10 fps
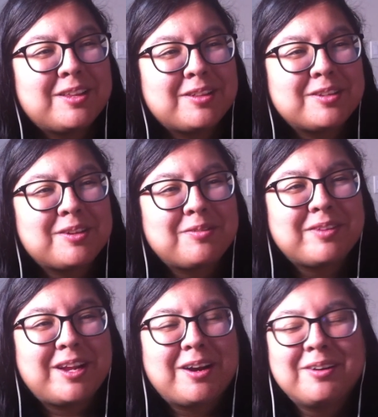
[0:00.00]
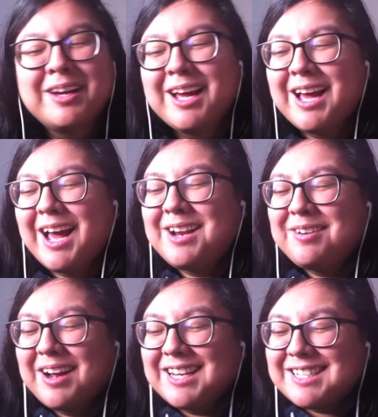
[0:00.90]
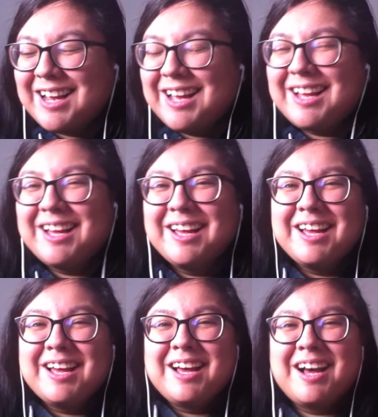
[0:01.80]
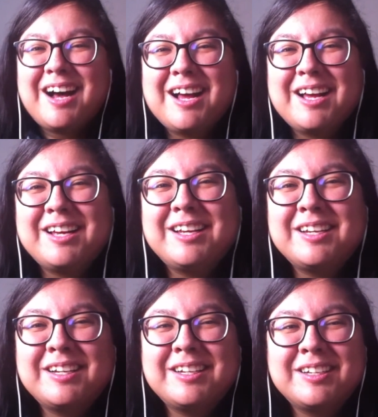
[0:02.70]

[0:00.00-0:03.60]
throughout this whole video. Anyways, I